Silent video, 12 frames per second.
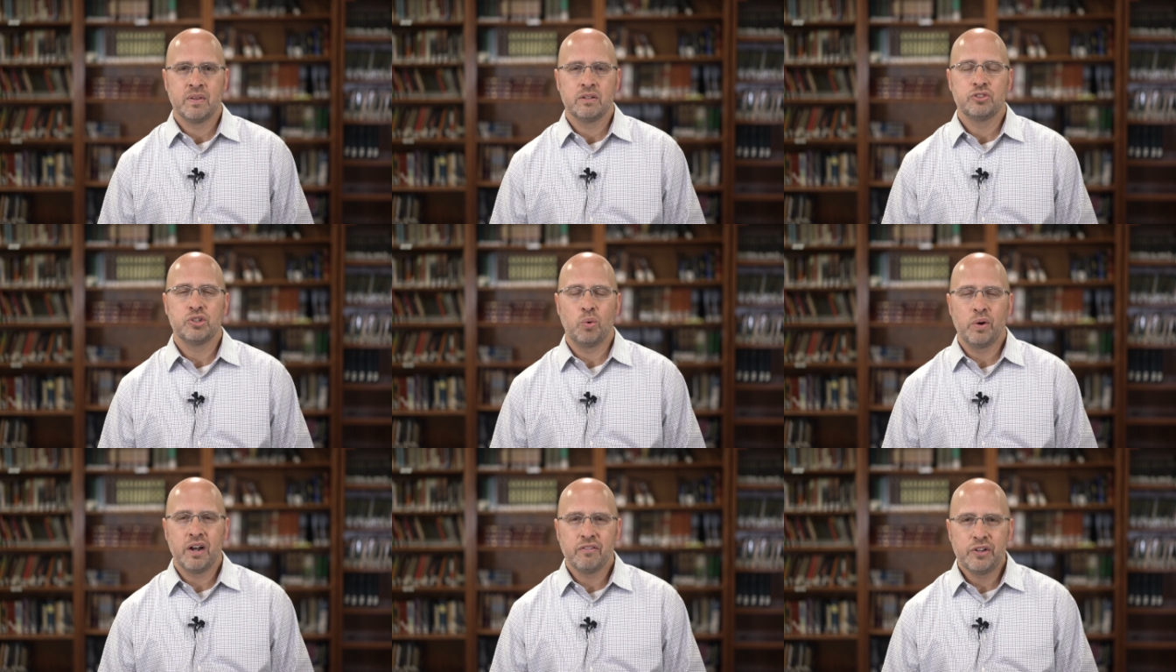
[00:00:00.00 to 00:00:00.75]
So,
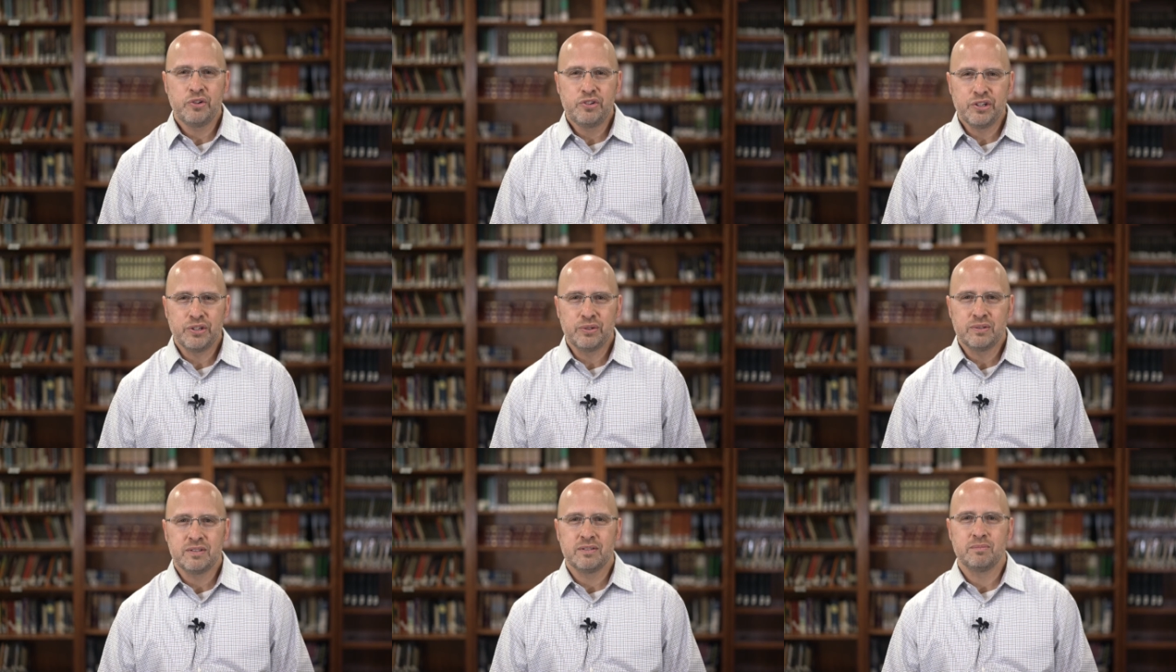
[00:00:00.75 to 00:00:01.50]
whatever you
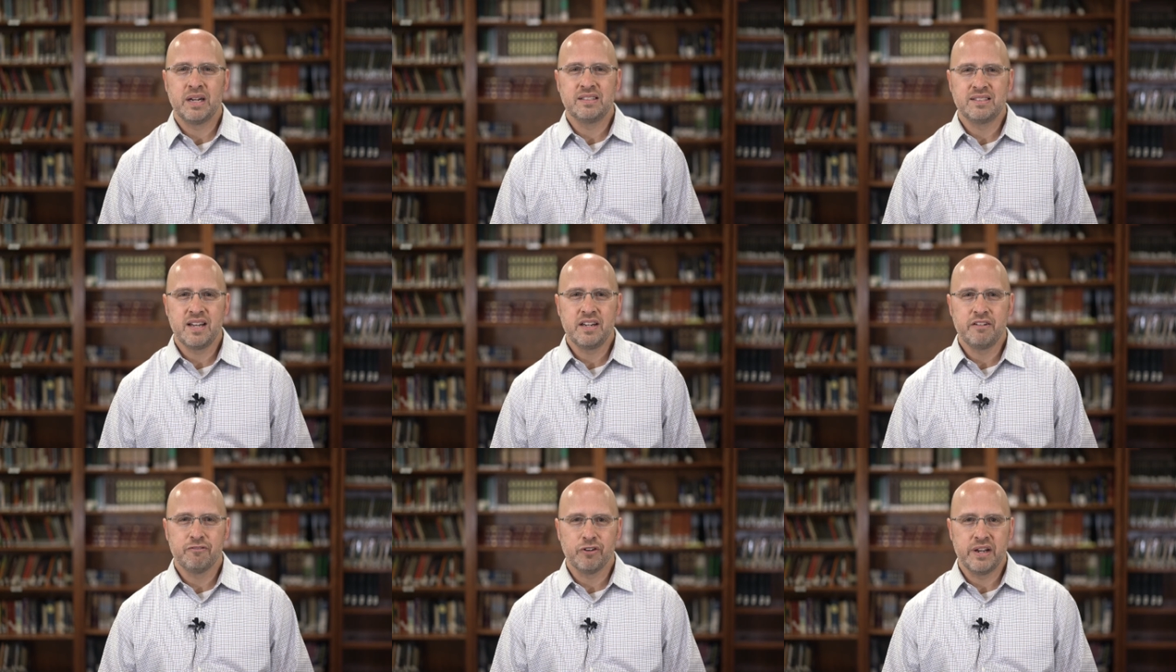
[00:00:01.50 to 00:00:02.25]
do, my
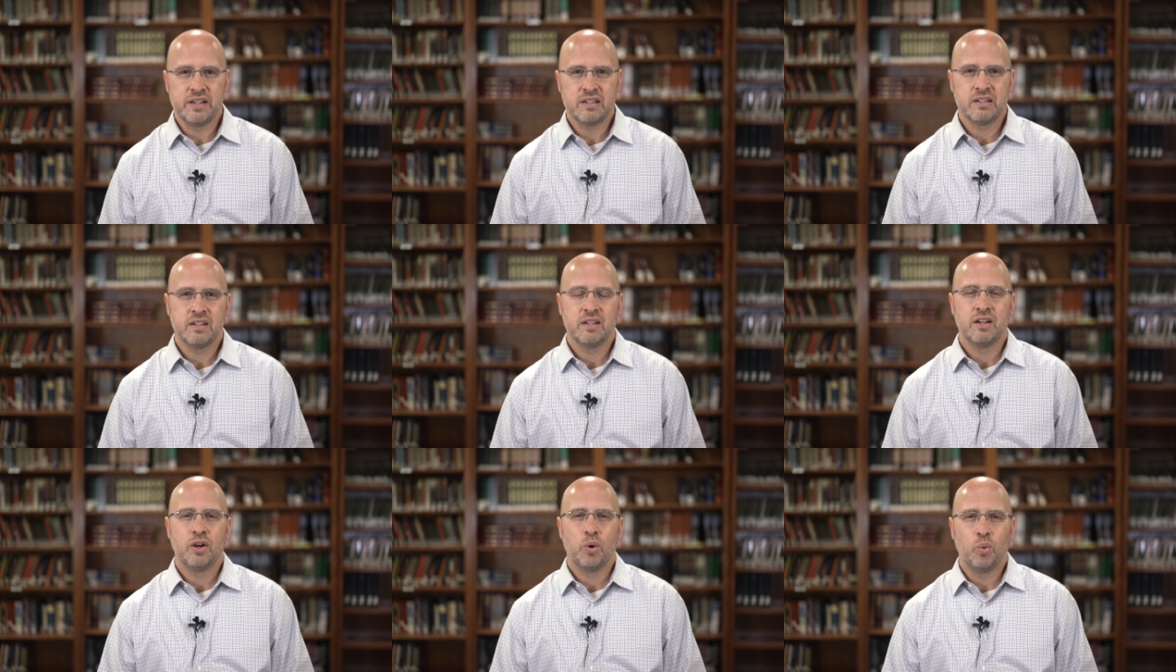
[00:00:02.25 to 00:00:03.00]
sending friend,
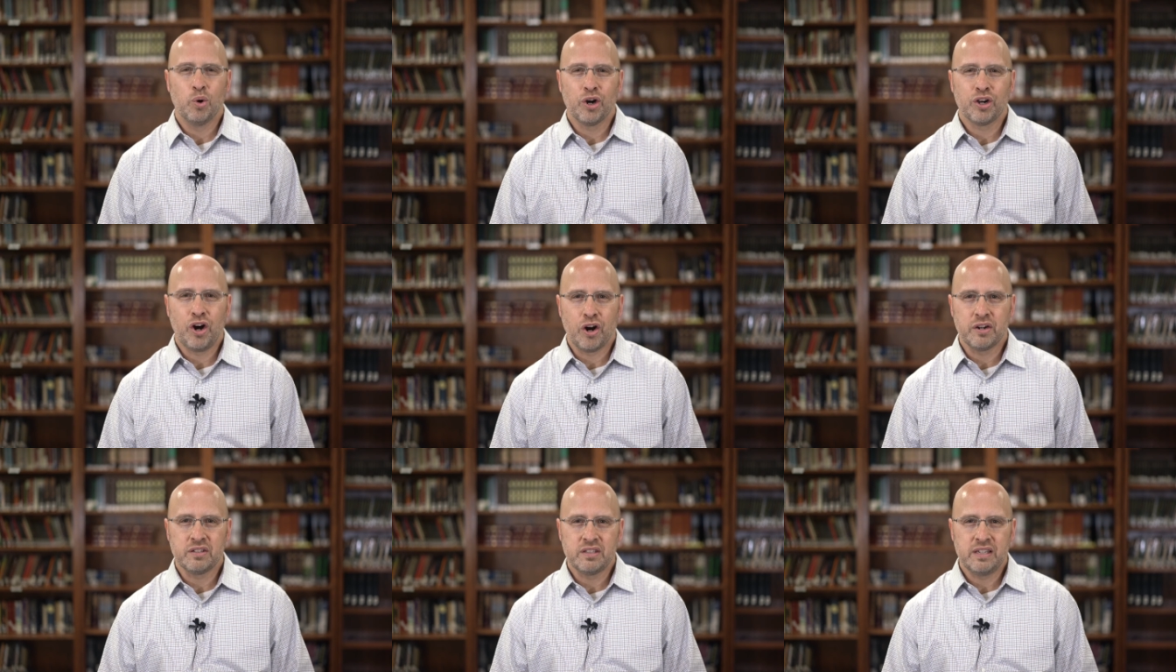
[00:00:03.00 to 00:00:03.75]
work
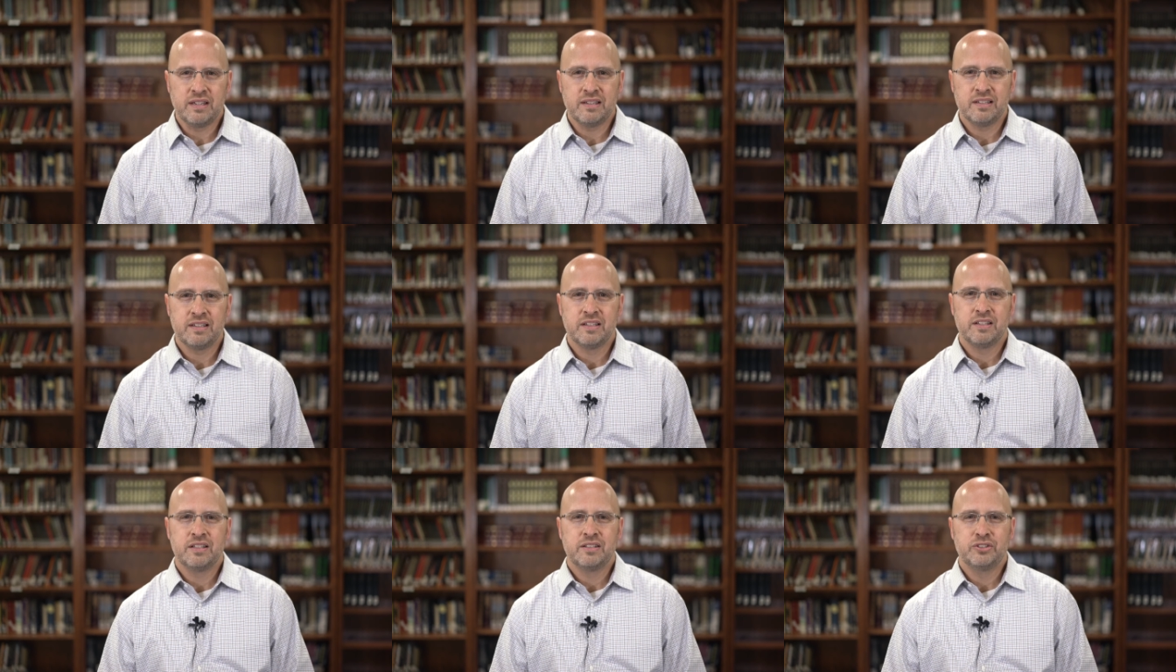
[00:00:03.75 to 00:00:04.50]
heartily.
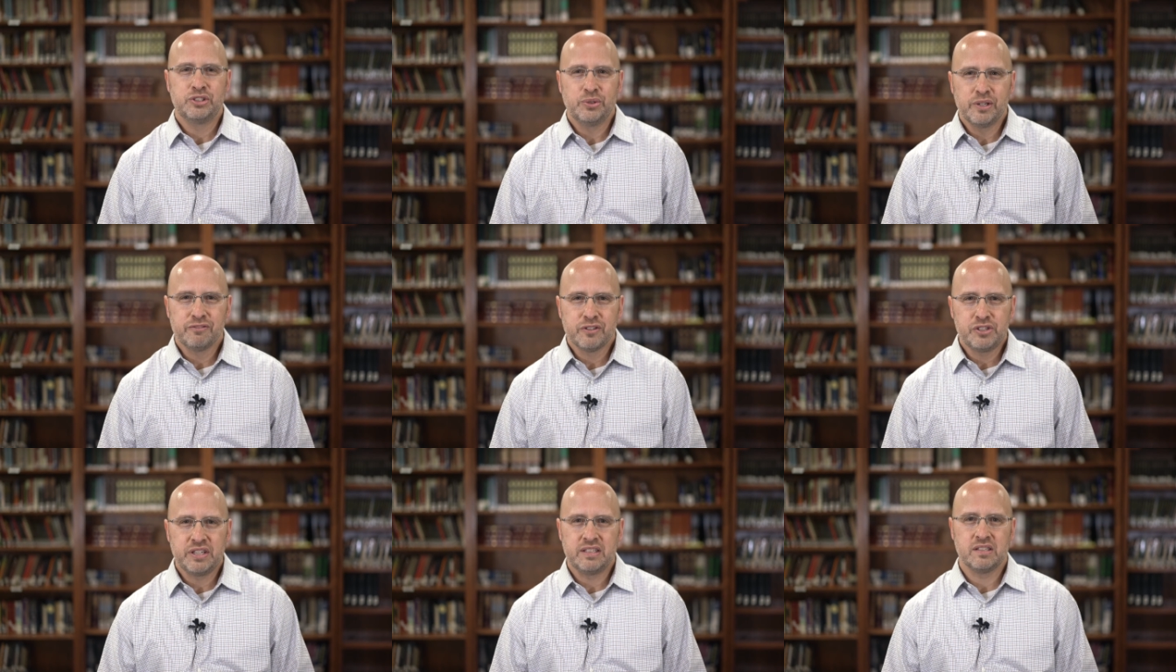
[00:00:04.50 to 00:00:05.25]
Do it for
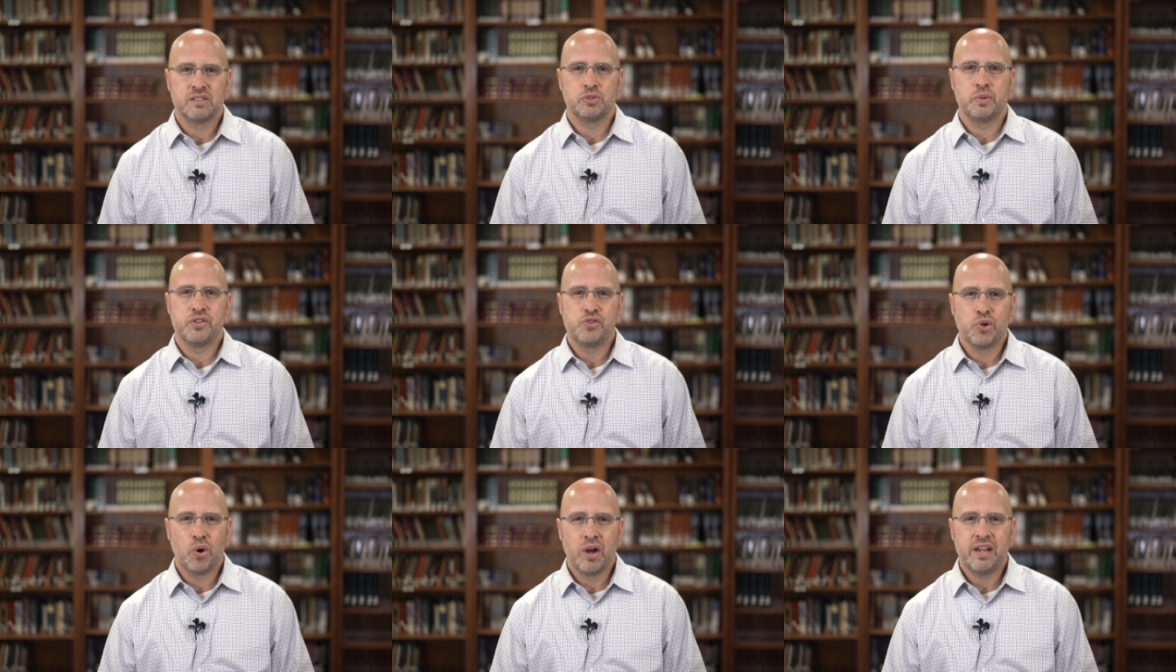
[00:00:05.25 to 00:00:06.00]
Jesus with
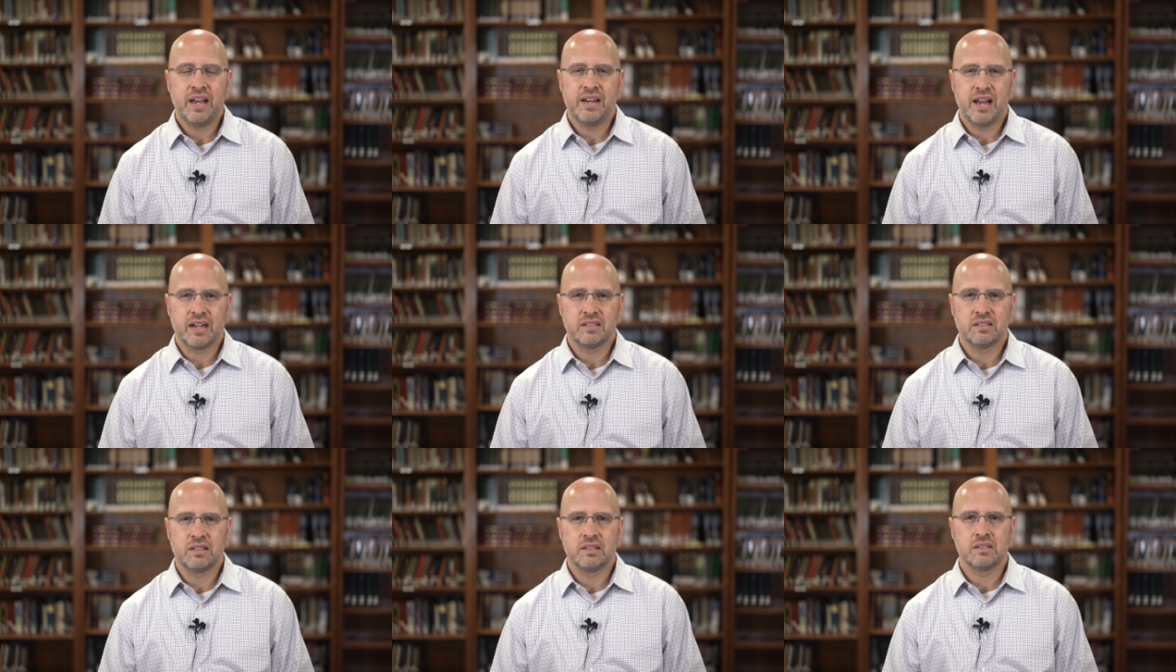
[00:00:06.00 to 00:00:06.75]
joy and
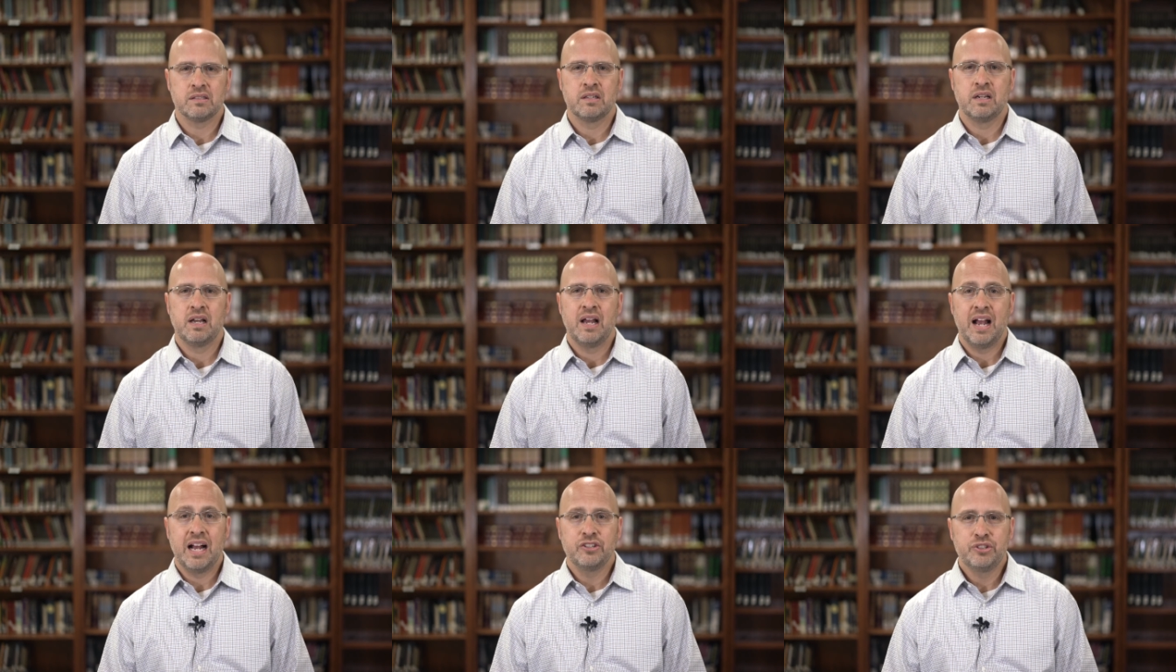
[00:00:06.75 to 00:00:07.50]
excellence.
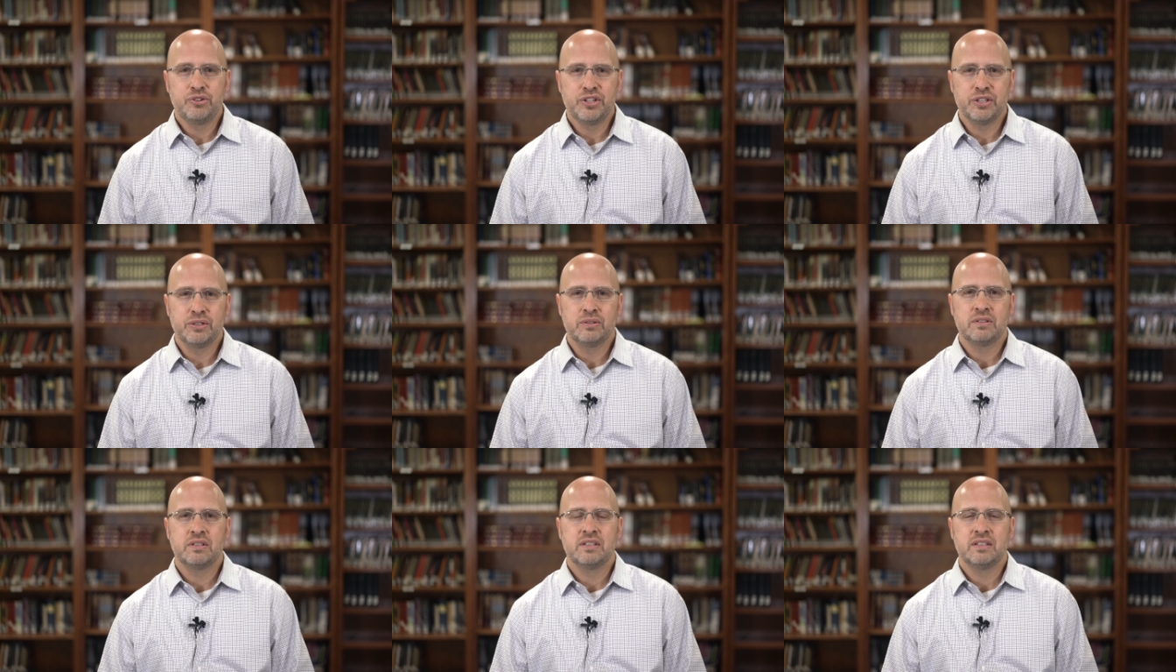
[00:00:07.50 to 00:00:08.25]
As you do,
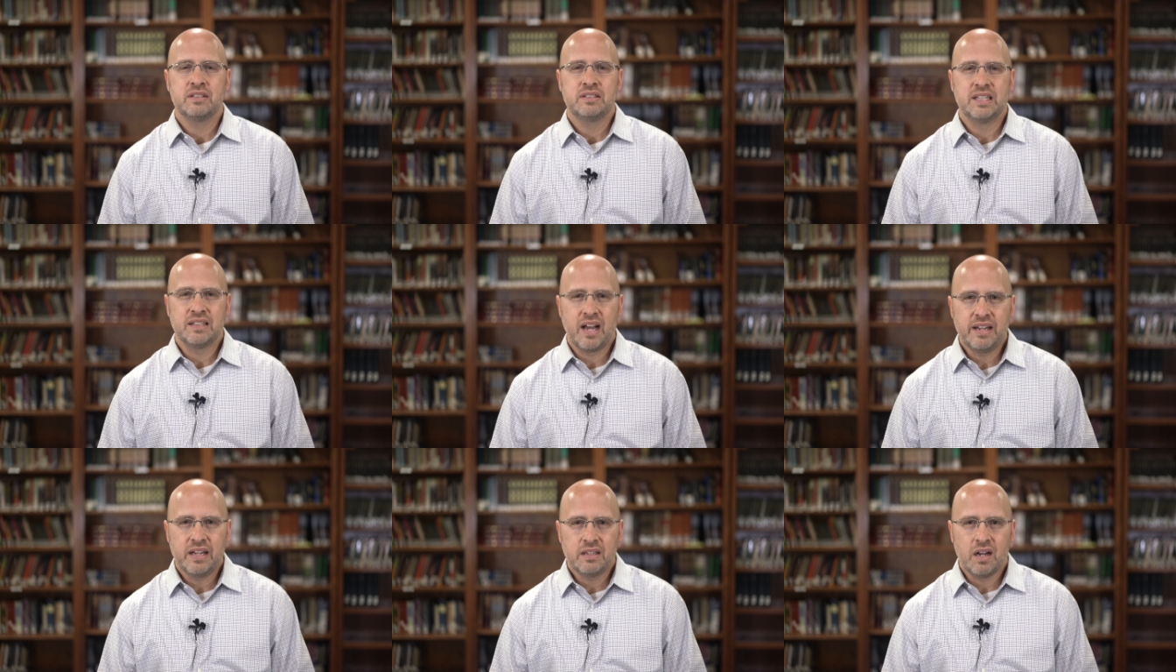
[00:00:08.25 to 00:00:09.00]

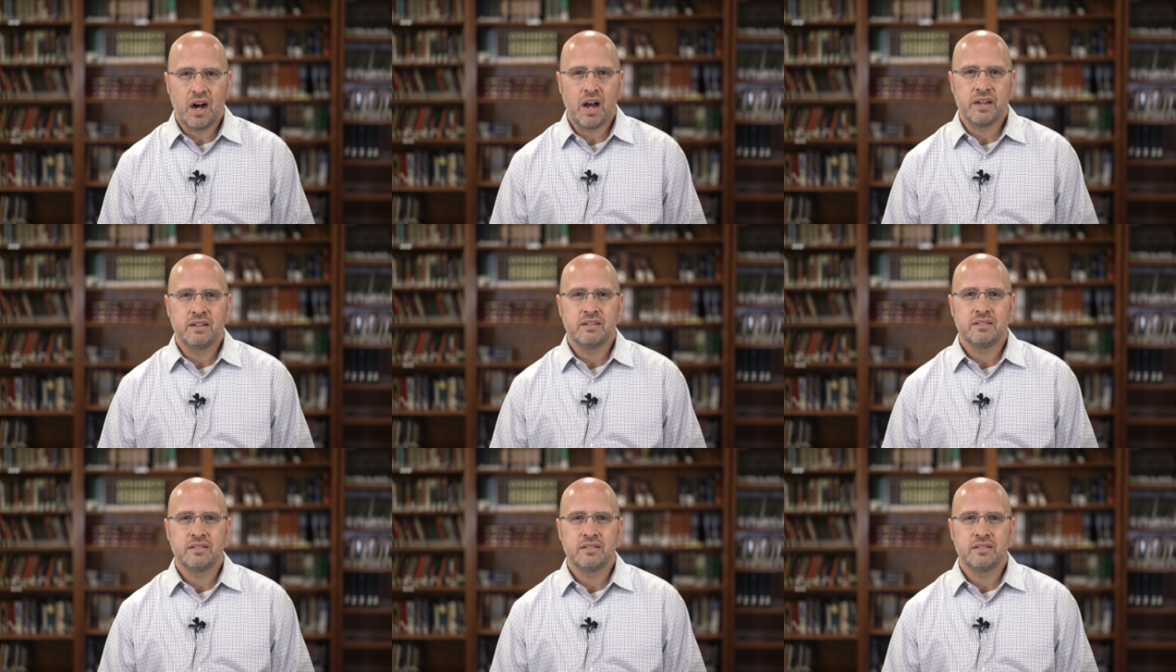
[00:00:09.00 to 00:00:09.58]
delight in God,